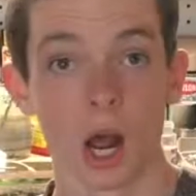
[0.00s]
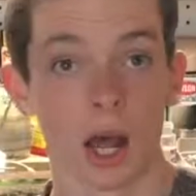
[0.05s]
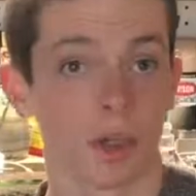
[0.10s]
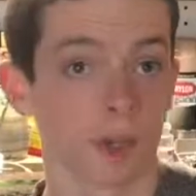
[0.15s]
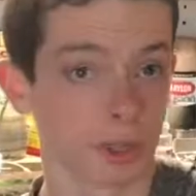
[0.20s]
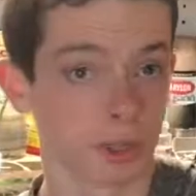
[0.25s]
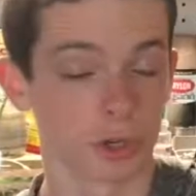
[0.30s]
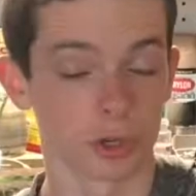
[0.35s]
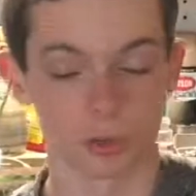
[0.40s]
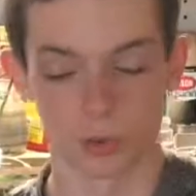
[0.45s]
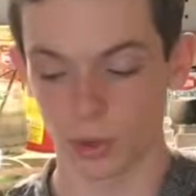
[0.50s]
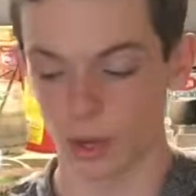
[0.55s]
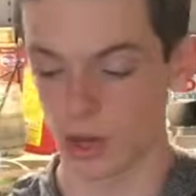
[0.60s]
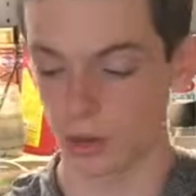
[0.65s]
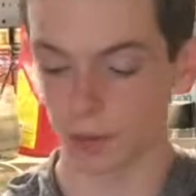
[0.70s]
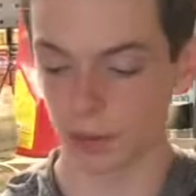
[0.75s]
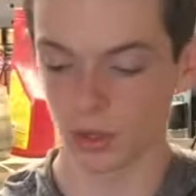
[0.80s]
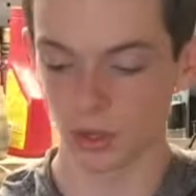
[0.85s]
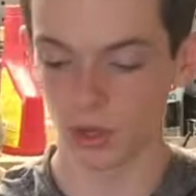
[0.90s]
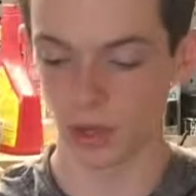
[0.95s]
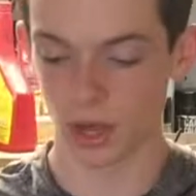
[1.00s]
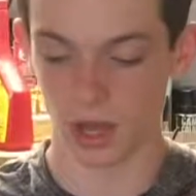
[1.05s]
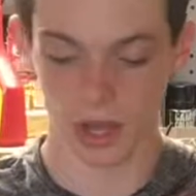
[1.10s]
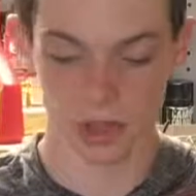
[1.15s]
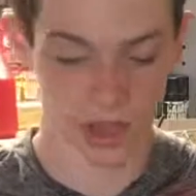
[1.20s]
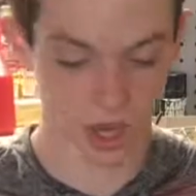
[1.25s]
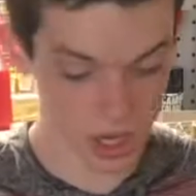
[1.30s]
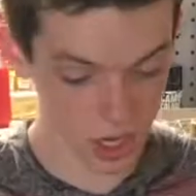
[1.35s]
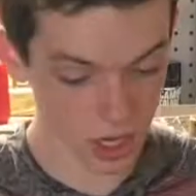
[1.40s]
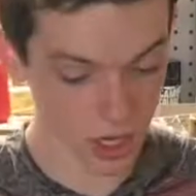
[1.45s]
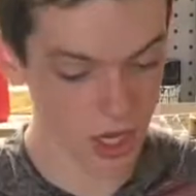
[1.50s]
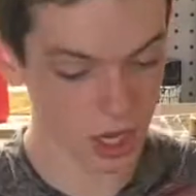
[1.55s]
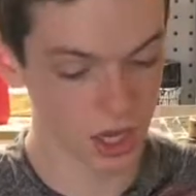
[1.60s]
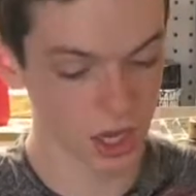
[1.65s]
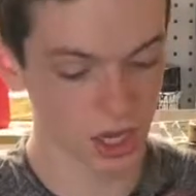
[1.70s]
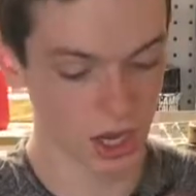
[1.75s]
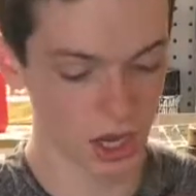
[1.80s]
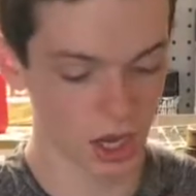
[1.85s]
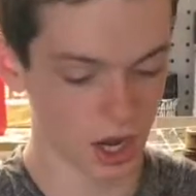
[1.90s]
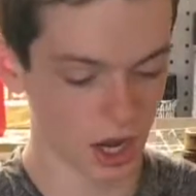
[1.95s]
This is just what I think
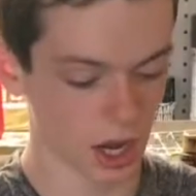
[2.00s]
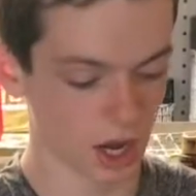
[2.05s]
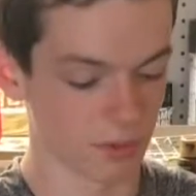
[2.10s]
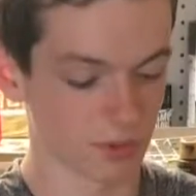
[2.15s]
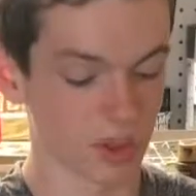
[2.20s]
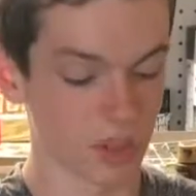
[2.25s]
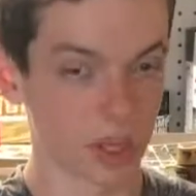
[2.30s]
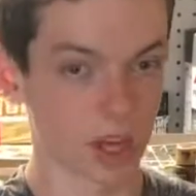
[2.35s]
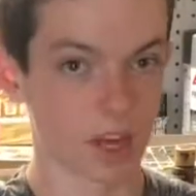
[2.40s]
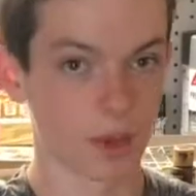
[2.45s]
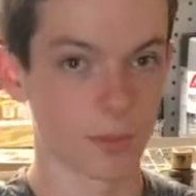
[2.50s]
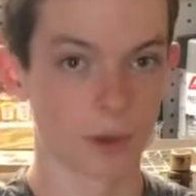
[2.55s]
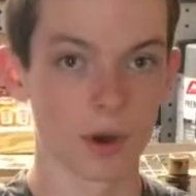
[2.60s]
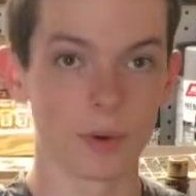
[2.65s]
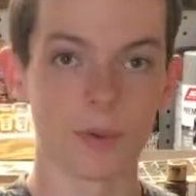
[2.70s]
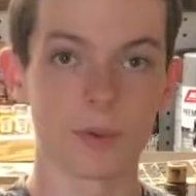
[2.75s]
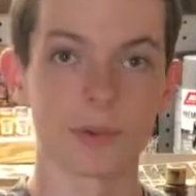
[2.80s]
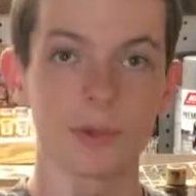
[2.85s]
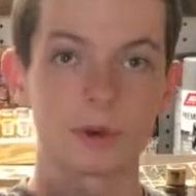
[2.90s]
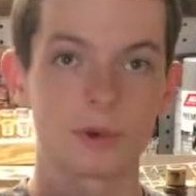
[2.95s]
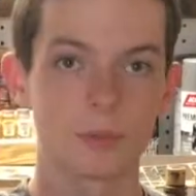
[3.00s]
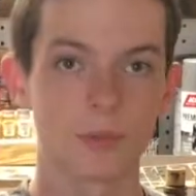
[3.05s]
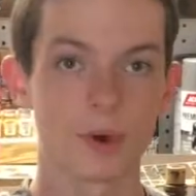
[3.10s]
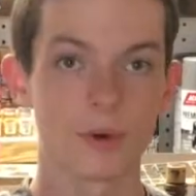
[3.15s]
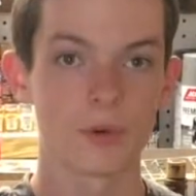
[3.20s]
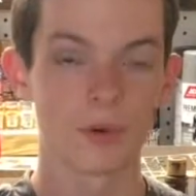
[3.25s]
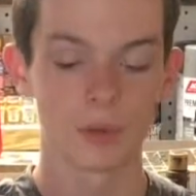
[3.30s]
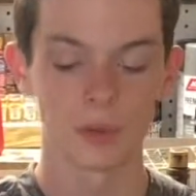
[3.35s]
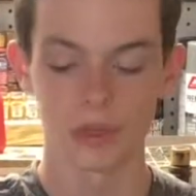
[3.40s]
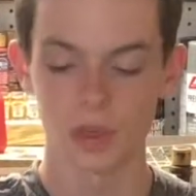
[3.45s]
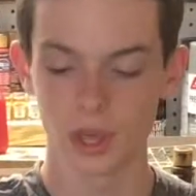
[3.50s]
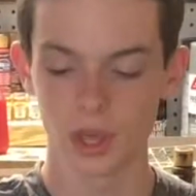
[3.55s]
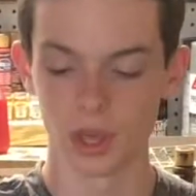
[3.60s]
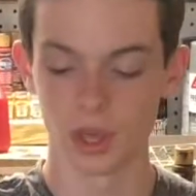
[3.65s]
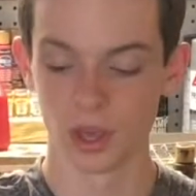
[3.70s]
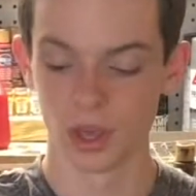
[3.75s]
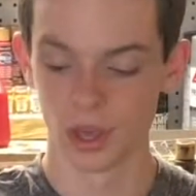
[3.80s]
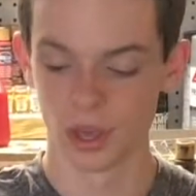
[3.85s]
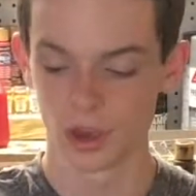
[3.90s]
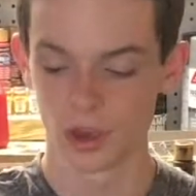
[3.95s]
that they'll come out with
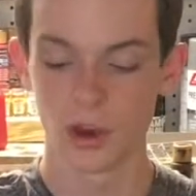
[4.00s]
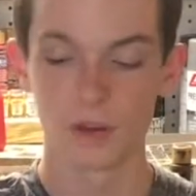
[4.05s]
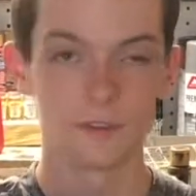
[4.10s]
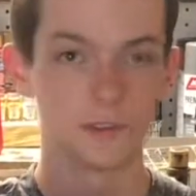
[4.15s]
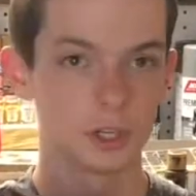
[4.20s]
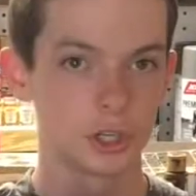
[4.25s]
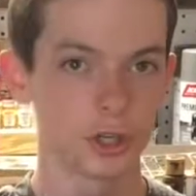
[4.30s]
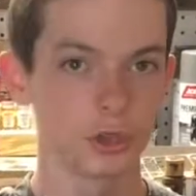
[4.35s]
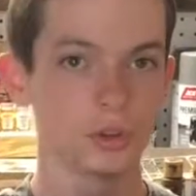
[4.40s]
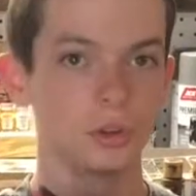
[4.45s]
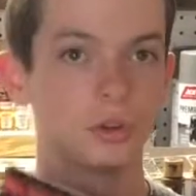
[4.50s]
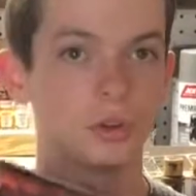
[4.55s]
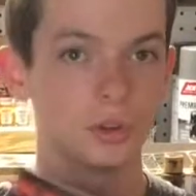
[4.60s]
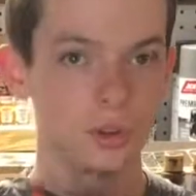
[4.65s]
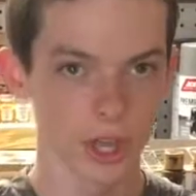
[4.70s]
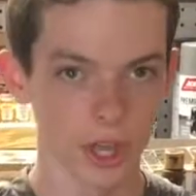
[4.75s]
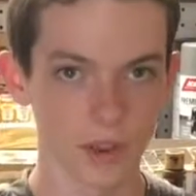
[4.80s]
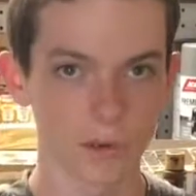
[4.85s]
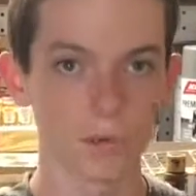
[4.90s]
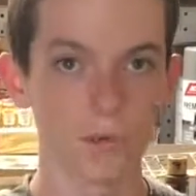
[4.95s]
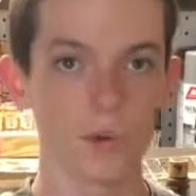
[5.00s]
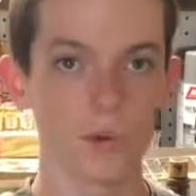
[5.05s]
the official late